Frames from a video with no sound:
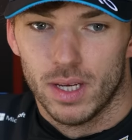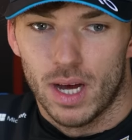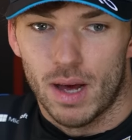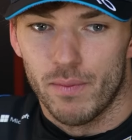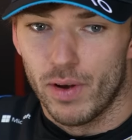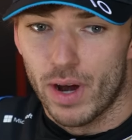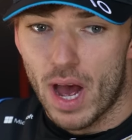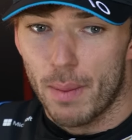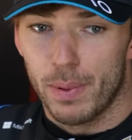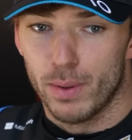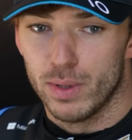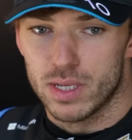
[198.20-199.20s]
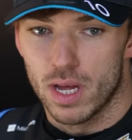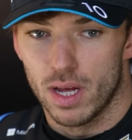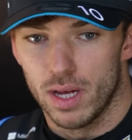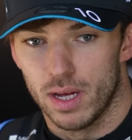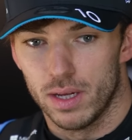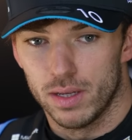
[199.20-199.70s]
I'm very happy with
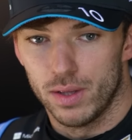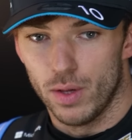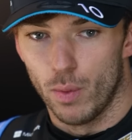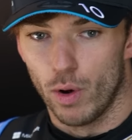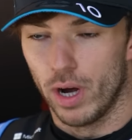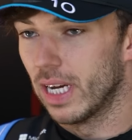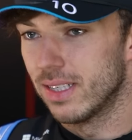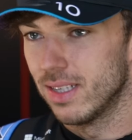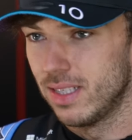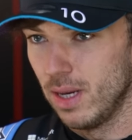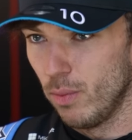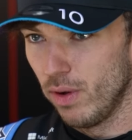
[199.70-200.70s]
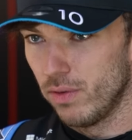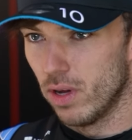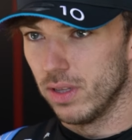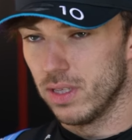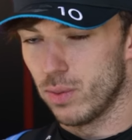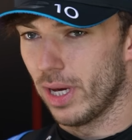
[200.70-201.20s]
the, the work as a team we've
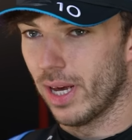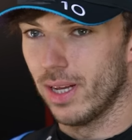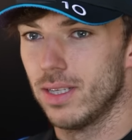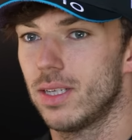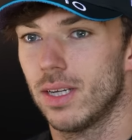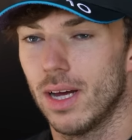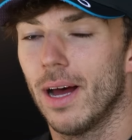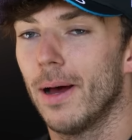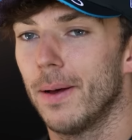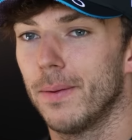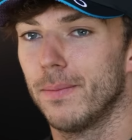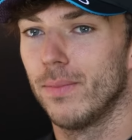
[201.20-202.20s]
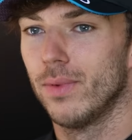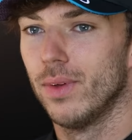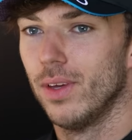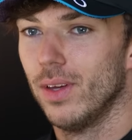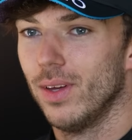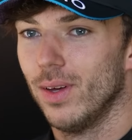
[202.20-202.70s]
done this weekend. Um,
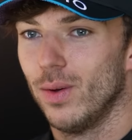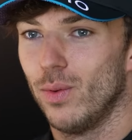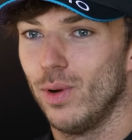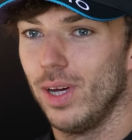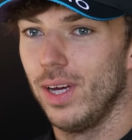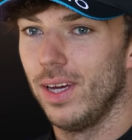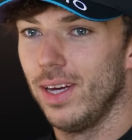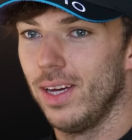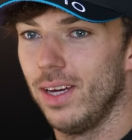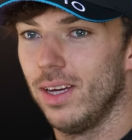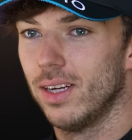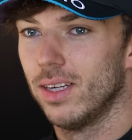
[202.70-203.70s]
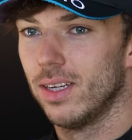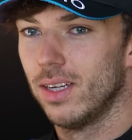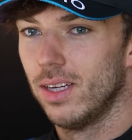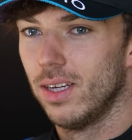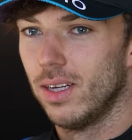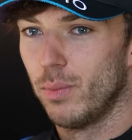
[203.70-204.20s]
we
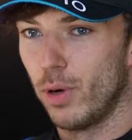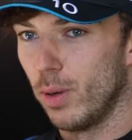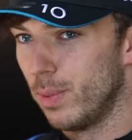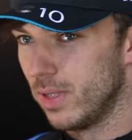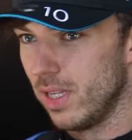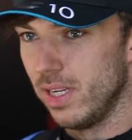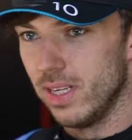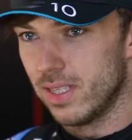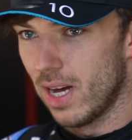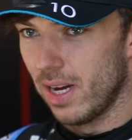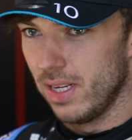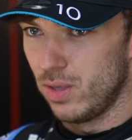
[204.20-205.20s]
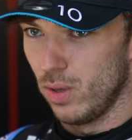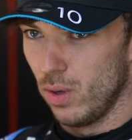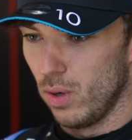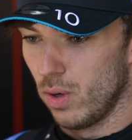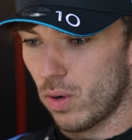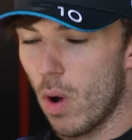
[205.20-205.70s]
purposely decided
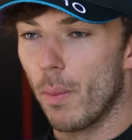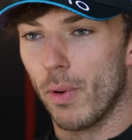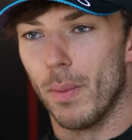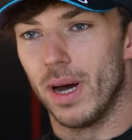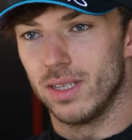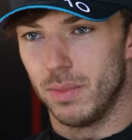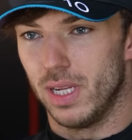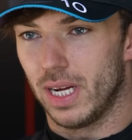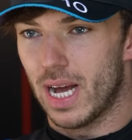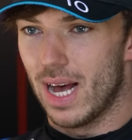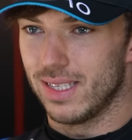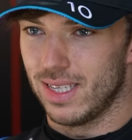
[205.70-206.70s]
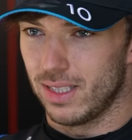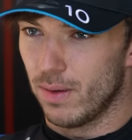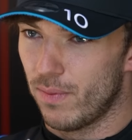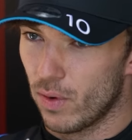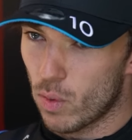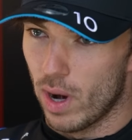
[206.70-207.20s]
to compromise a bit the car
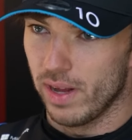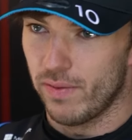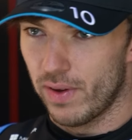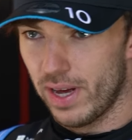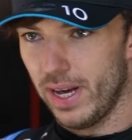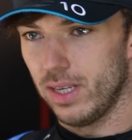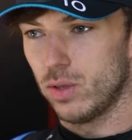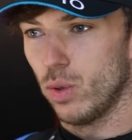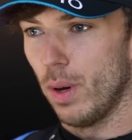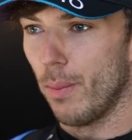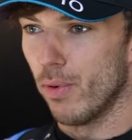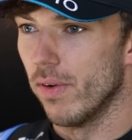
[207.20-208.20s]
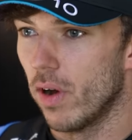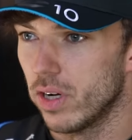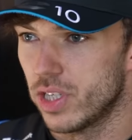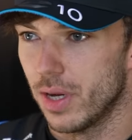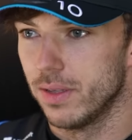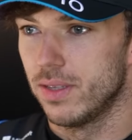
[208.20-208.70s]
setup for qualifying to improve our
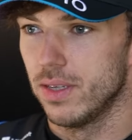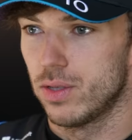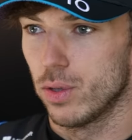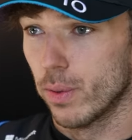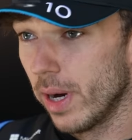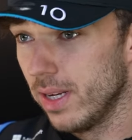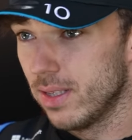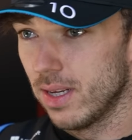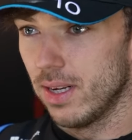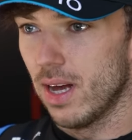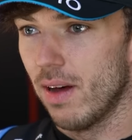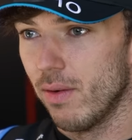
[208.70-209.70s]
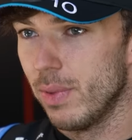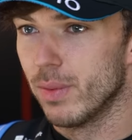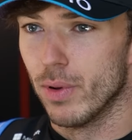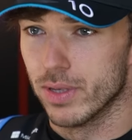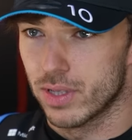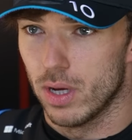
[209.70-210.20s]
chances to race and have a bit
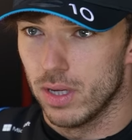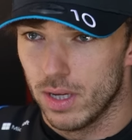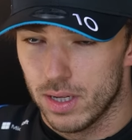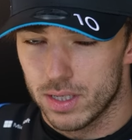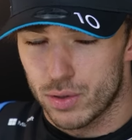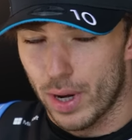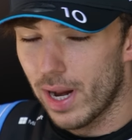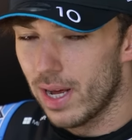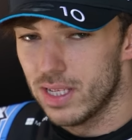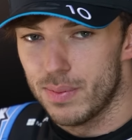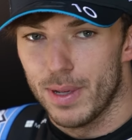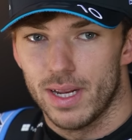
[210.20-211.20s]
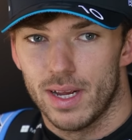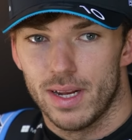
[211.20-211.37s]
more st- uh, straight line speed.